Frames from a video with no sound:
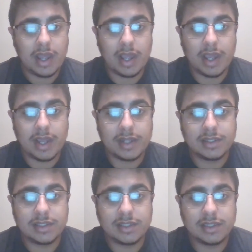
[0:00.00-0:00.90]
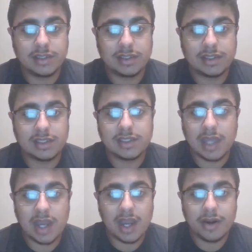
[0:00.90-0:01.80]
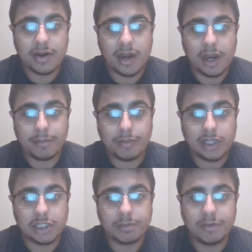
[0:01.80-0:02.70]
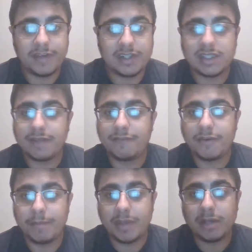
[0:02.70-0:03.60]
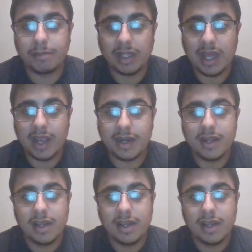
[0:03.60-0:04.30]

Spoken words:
And since the higher air pressure prevents them from being applied,